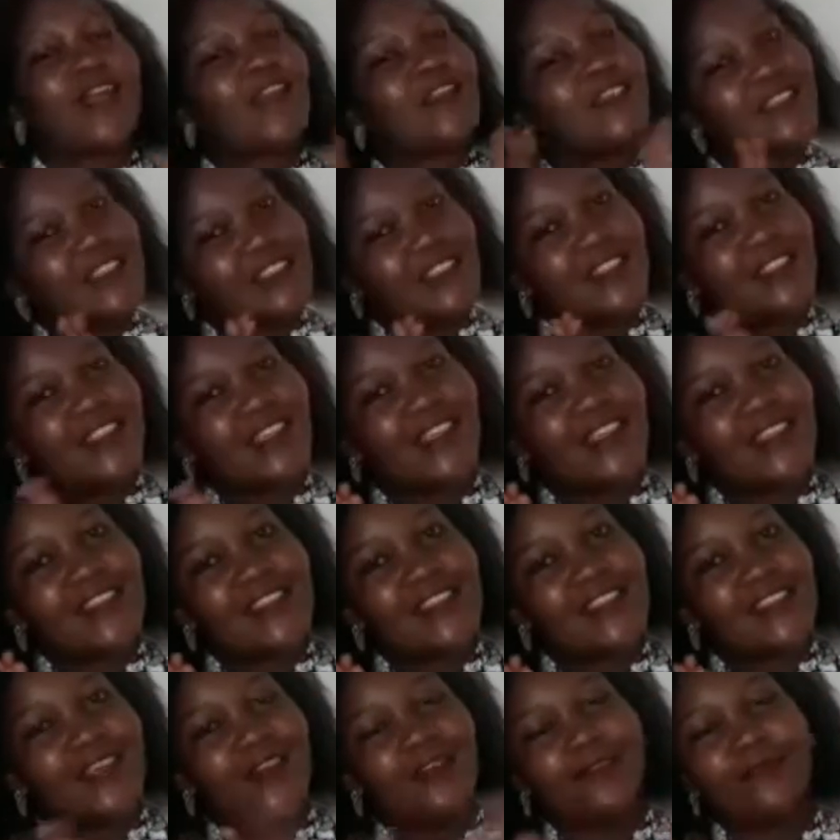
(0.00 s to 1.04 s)
Till next
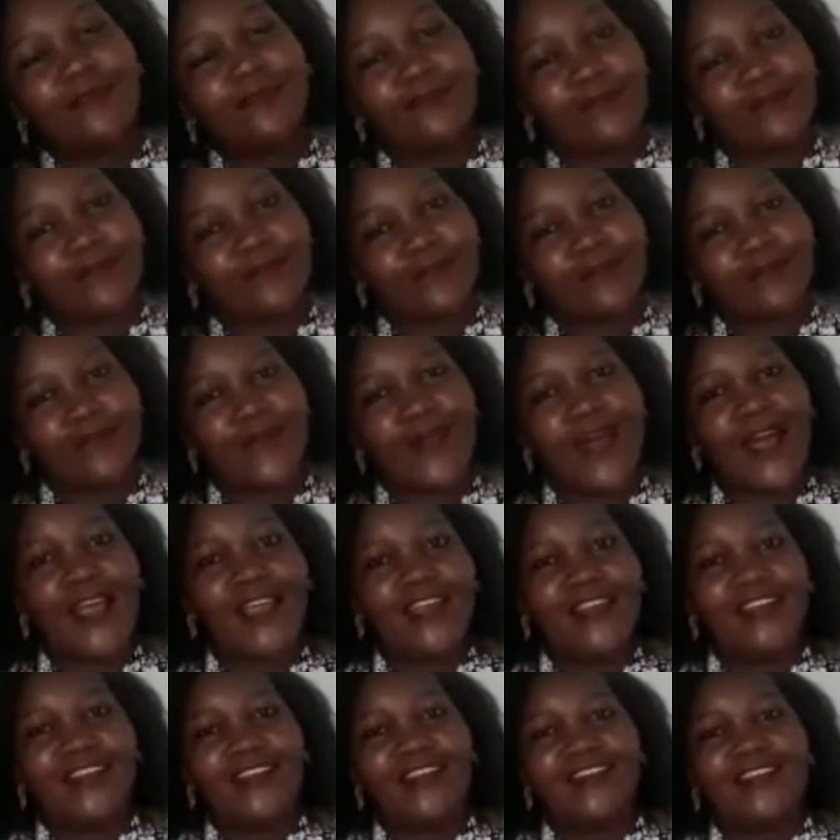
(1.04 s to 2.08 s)
time. Bye.